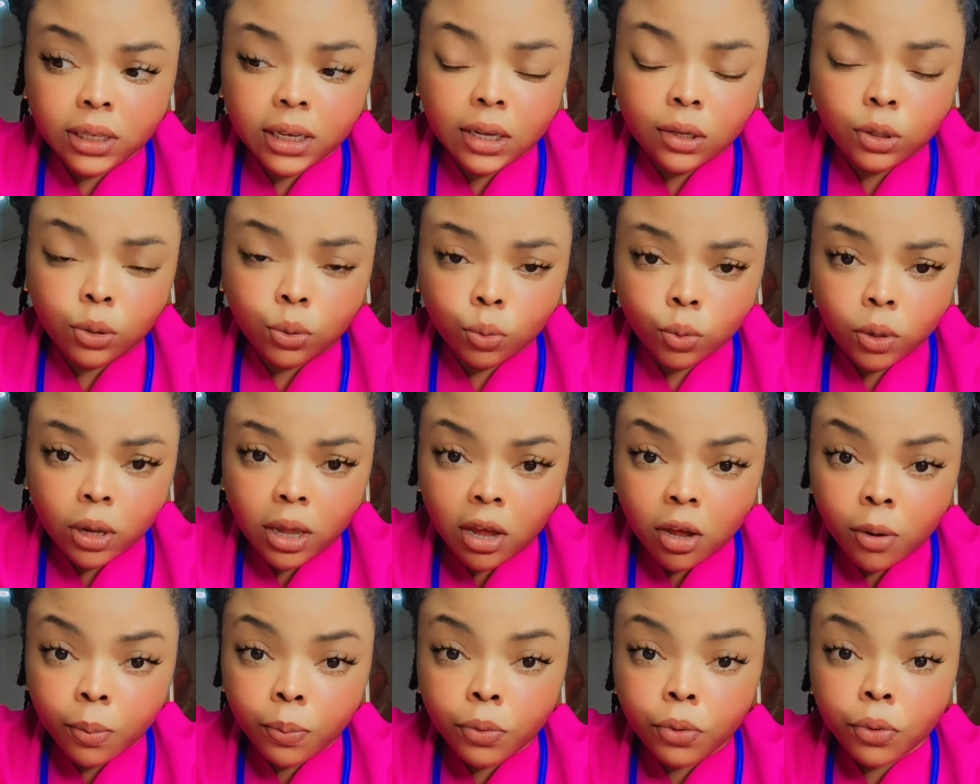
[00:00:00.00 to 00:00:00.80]
It will
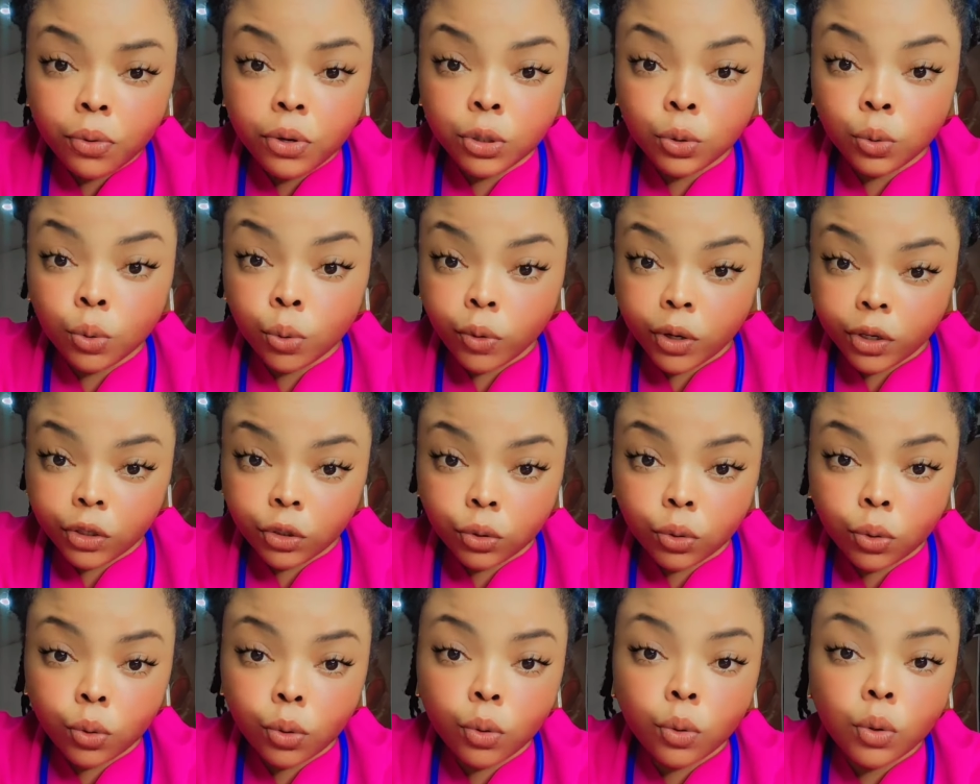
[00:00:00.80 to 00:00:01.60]
help you, it will
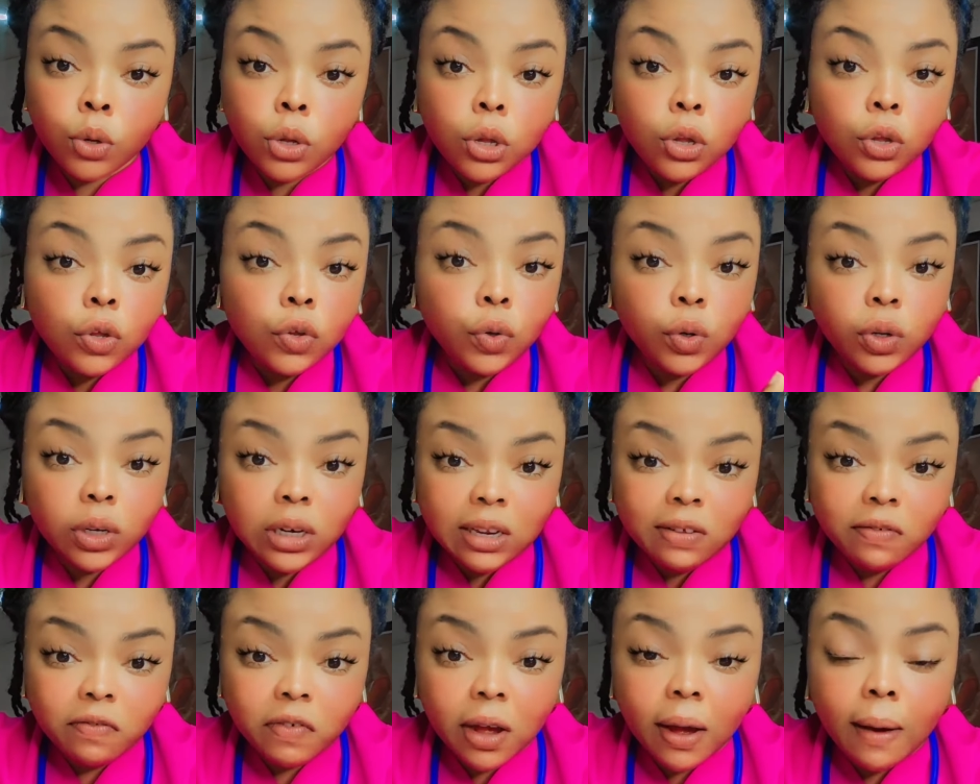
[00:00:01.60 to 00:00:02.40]
restore your
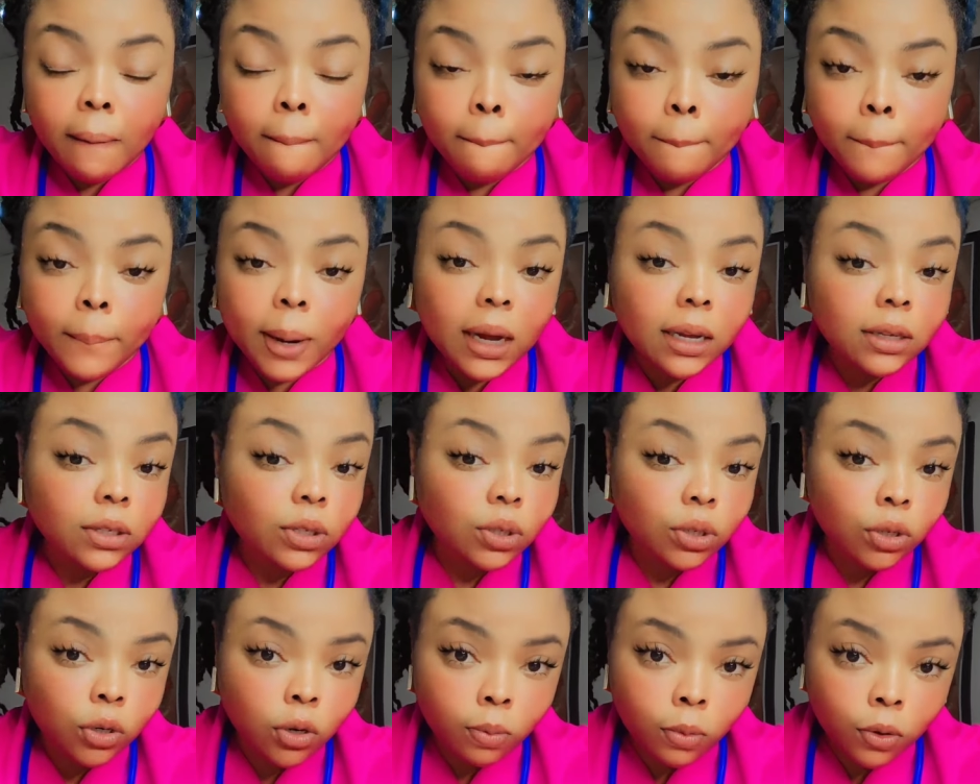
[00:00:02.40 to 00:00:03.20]
liver back
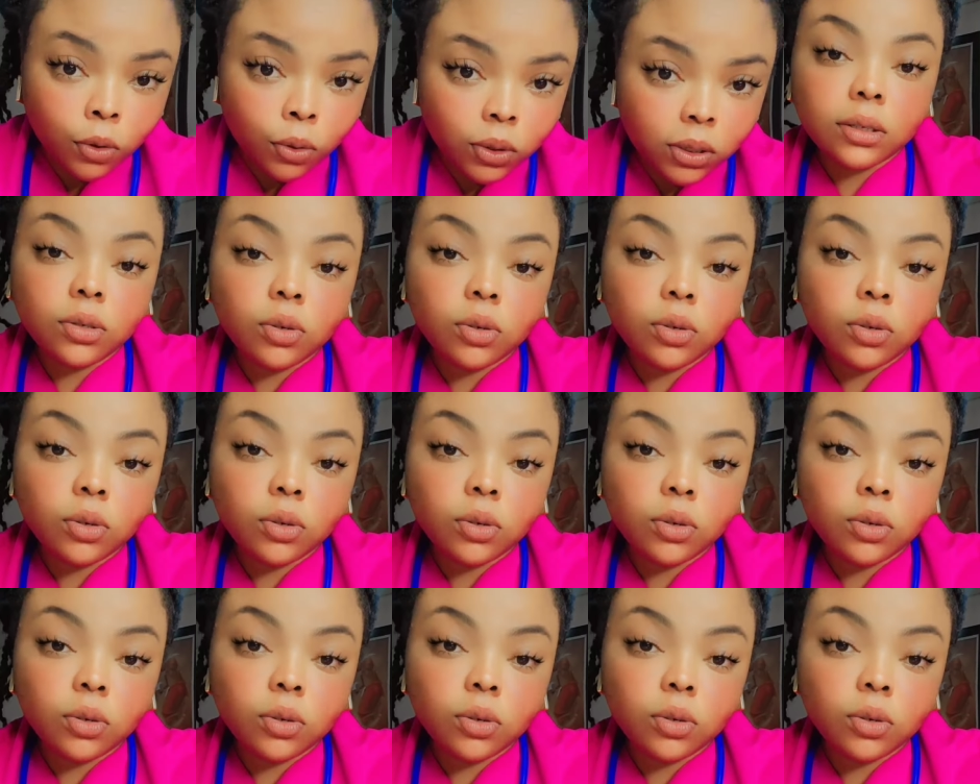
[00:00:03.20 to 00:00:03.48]
to normal.